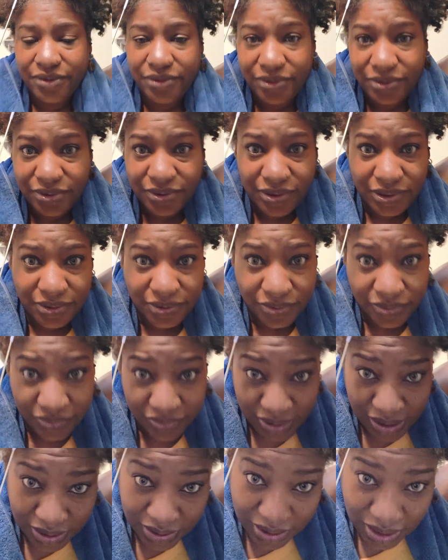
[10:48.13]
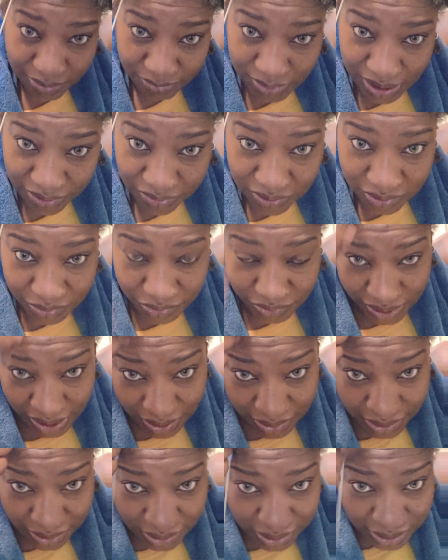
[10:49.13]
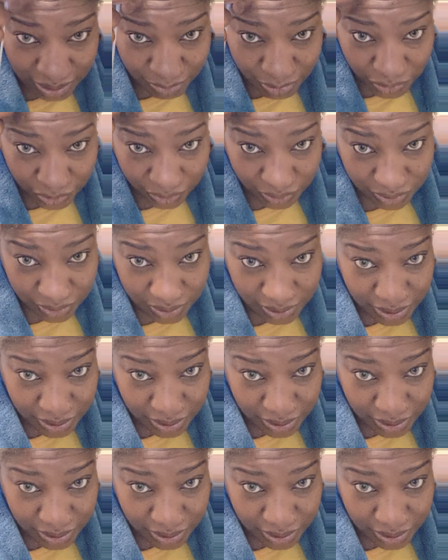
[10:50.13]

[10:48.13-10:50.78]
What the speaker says: That I'm not doing that anymore.